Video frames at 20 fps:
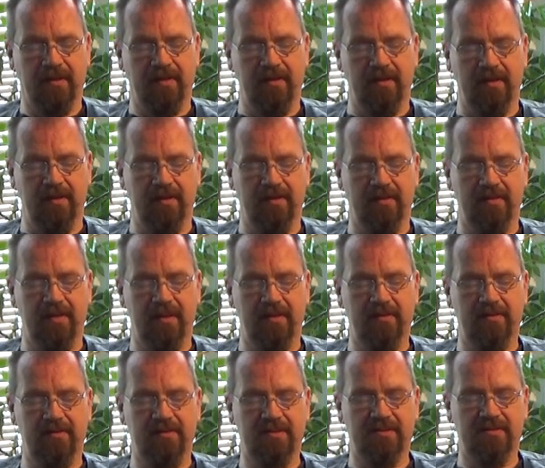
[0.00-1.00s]
And then
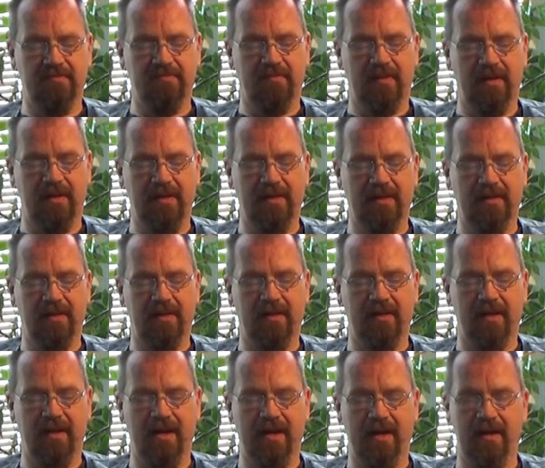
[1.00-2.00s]
there is
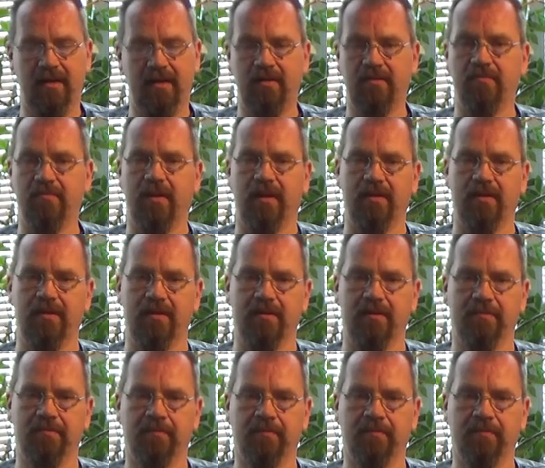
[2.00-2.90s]
Malena Ernman.